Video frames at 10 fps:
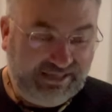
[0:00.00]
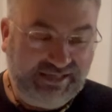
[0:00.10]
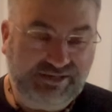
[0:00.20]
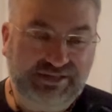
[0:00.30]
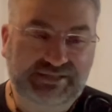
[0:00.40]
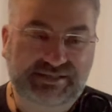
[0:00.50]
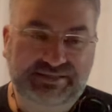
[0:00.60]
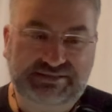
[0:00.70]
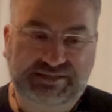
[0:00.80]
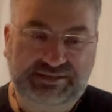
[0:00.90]
Here
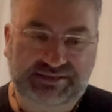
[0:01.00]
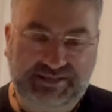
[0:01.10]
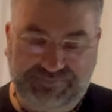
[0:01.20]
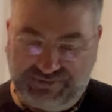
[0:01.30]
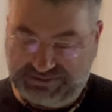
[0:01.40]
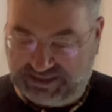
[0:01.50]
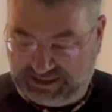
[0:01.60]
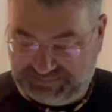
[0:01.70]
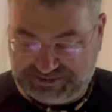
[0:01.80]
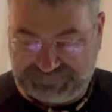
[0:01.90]
is the different
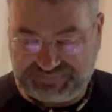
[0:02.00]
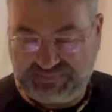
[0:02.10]
types.